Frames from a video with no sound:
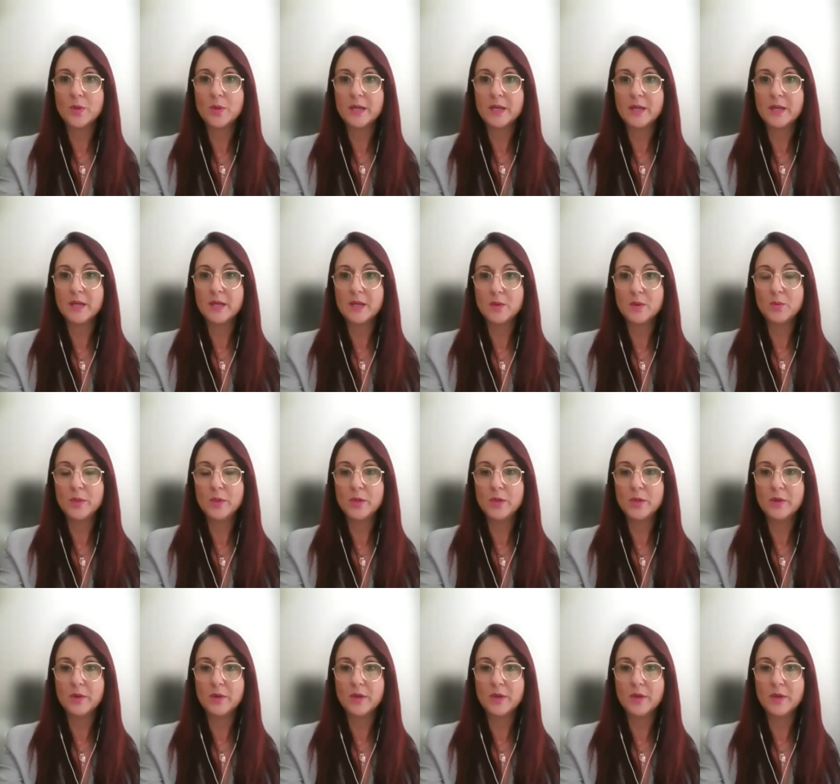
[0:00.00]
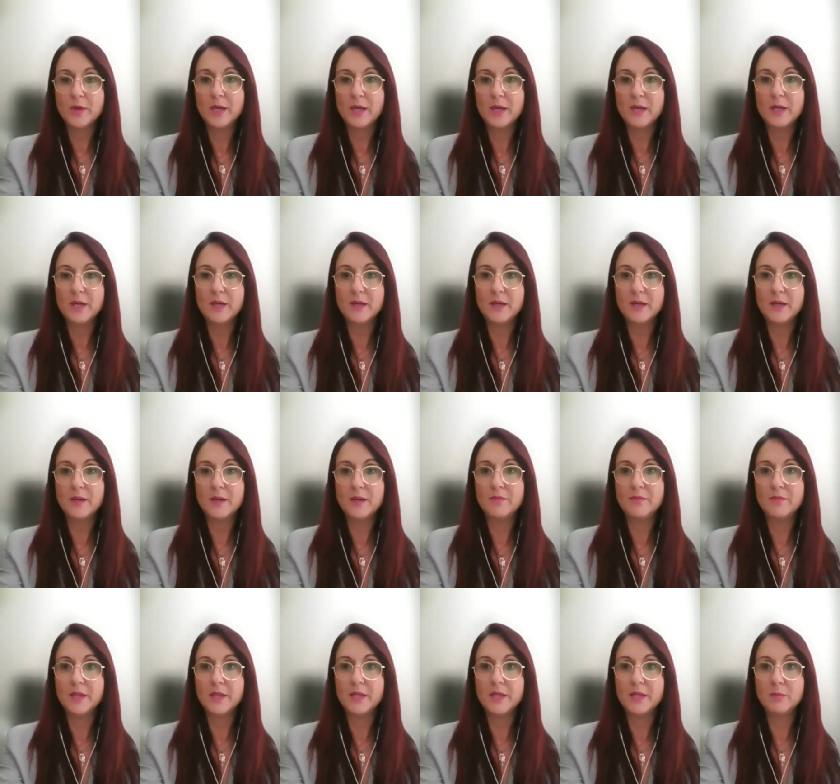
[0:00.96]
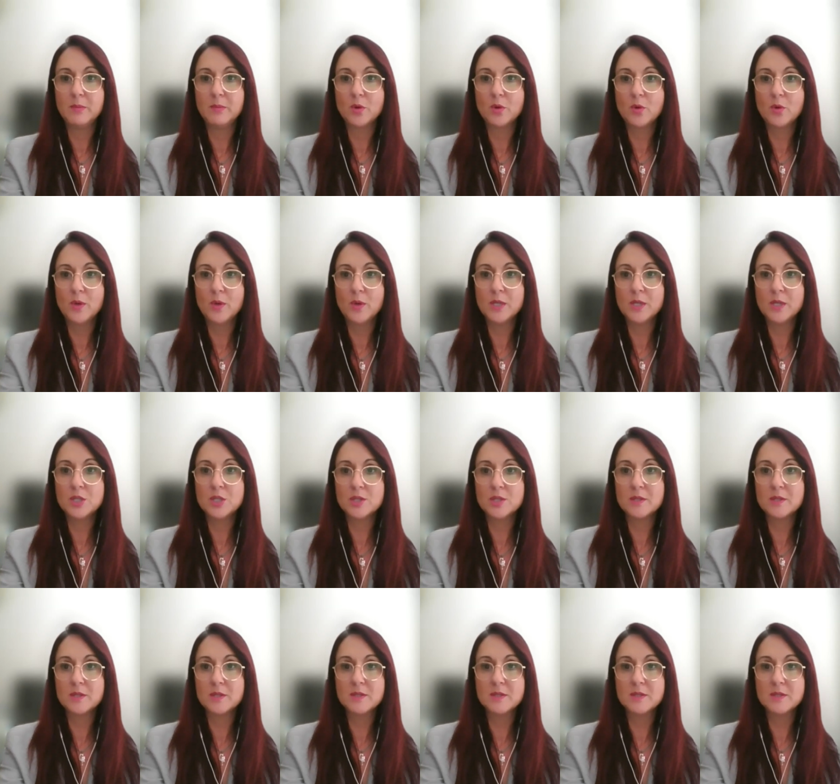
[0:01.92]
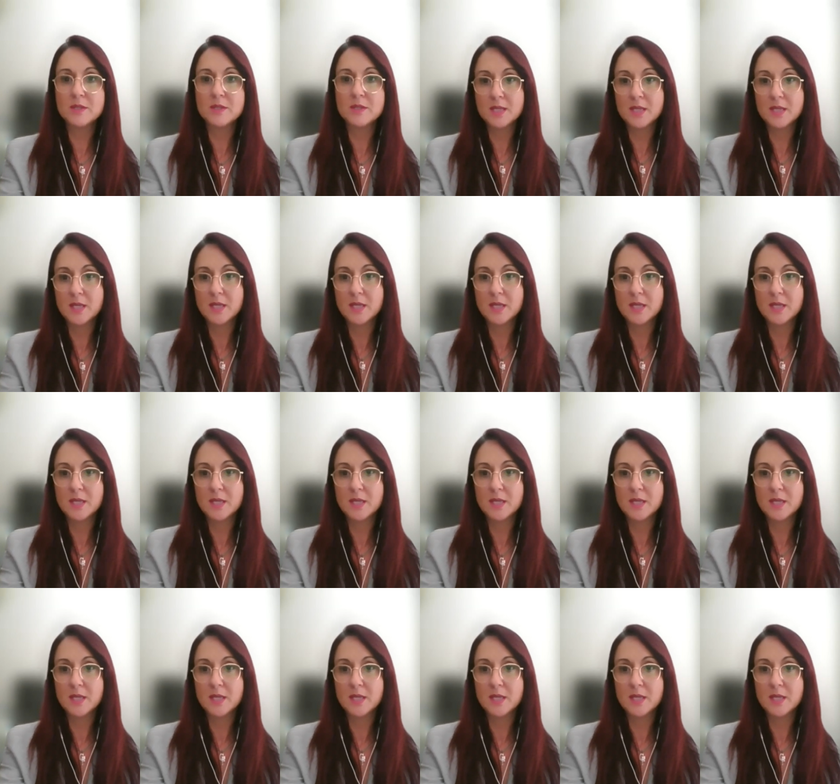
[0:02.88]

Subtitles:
right now we don't have any more questions.